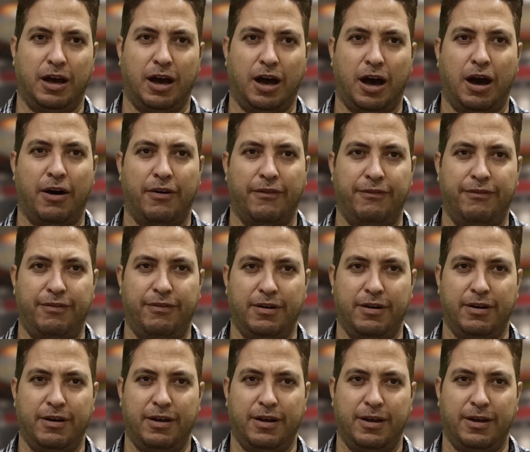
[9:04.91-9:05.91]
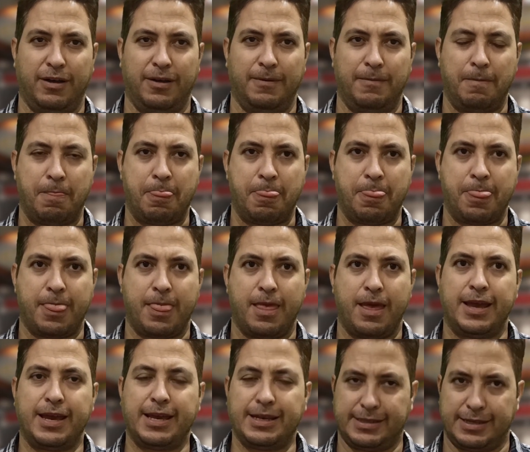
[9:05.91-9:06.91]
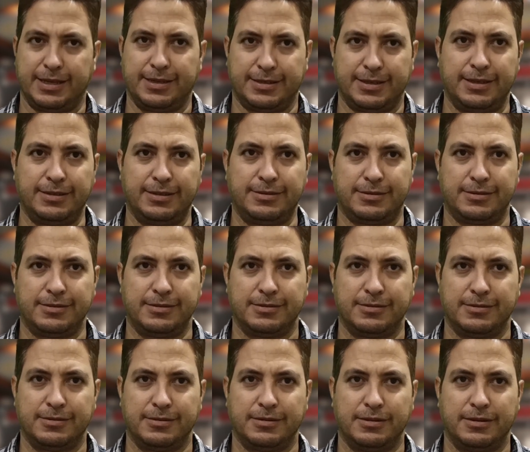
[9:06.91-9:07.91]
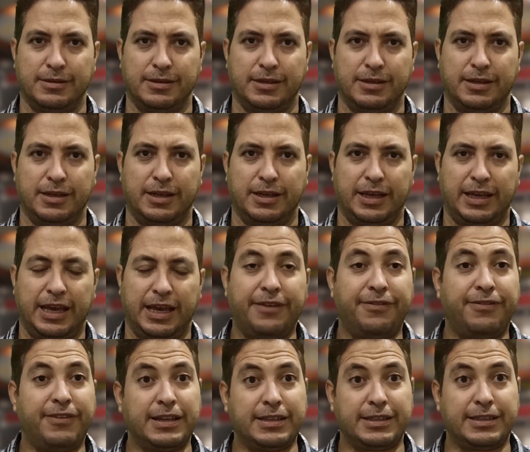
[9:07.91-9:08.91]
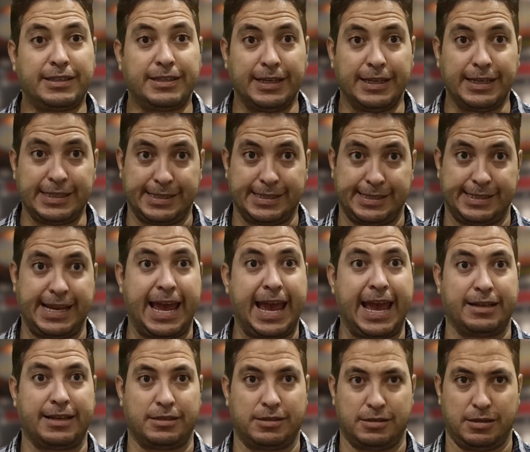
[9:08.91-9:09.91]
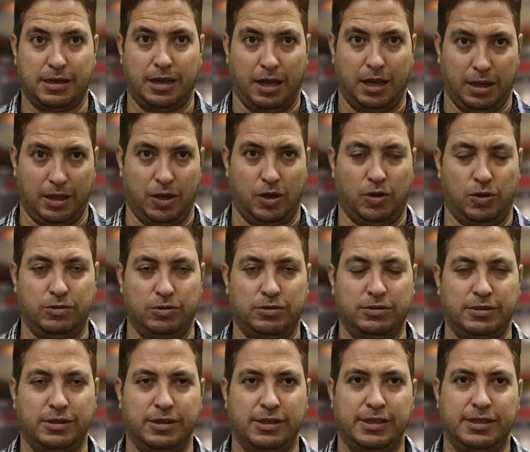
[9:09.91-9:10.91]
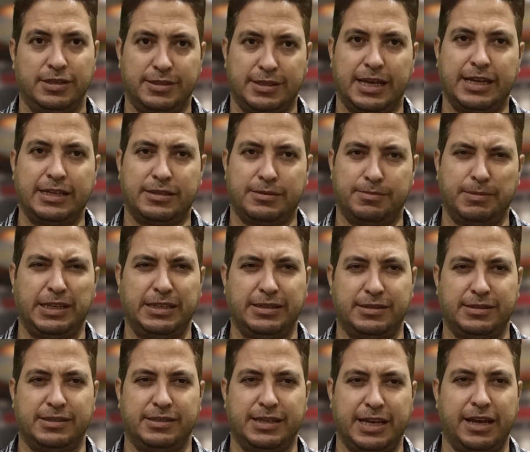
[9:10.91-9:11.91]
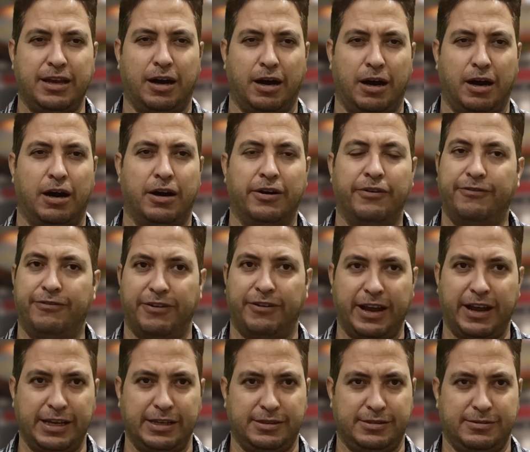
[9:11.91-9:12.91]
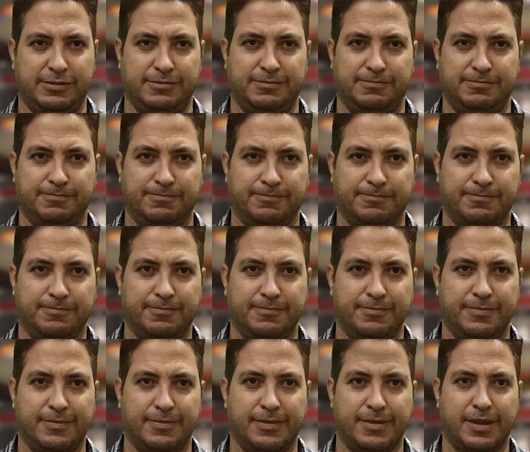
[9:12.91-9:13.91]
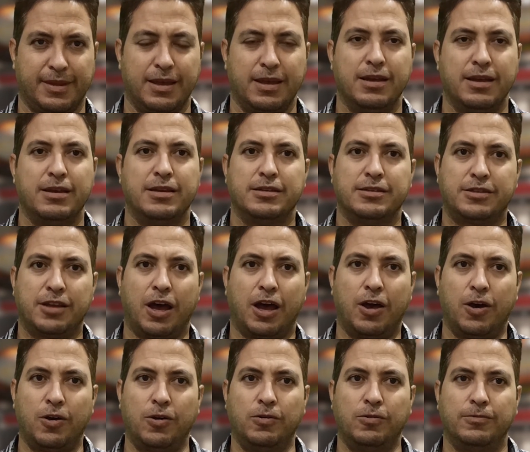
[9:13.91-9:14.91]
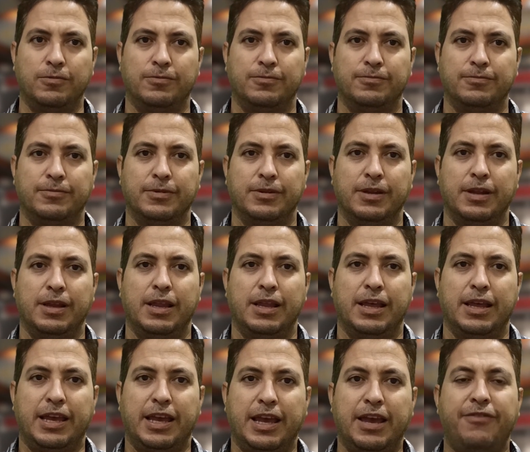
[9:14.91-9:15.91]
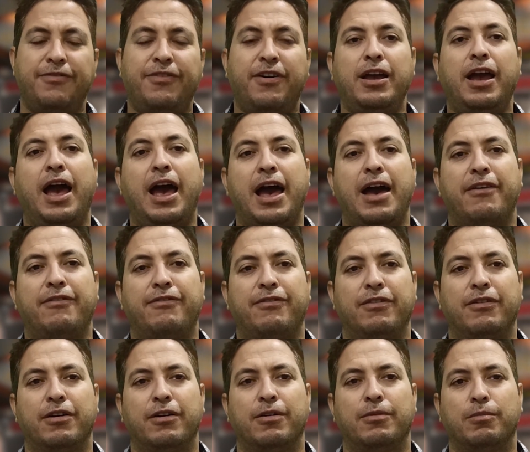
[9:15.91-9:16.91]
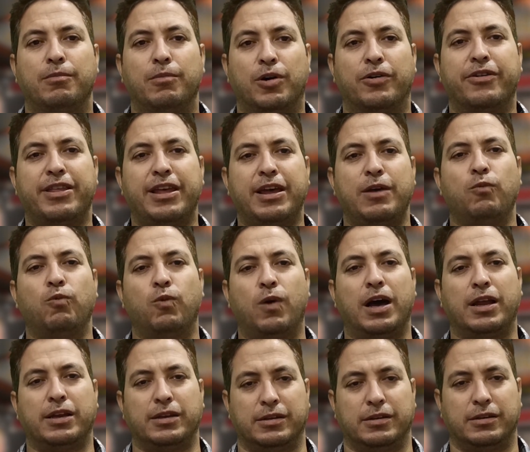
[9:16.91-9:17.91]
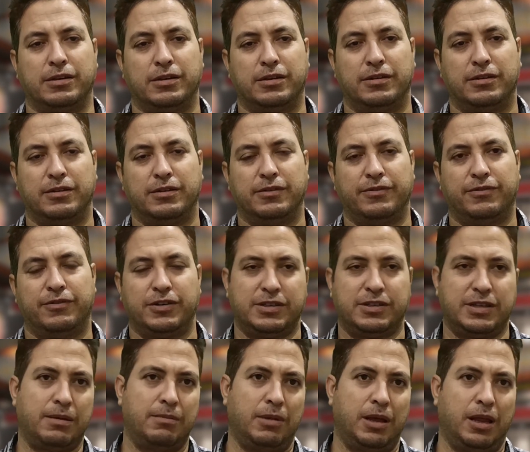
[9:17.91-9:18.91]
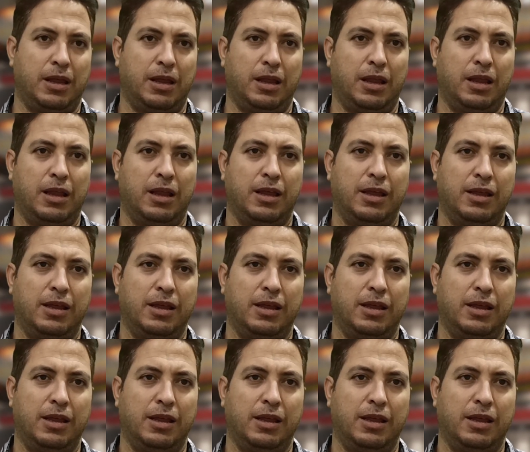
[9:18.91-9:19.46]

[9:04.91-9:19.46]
of a sentence. If it stands alone, this means they are phrase. So, if I have more than one, for example,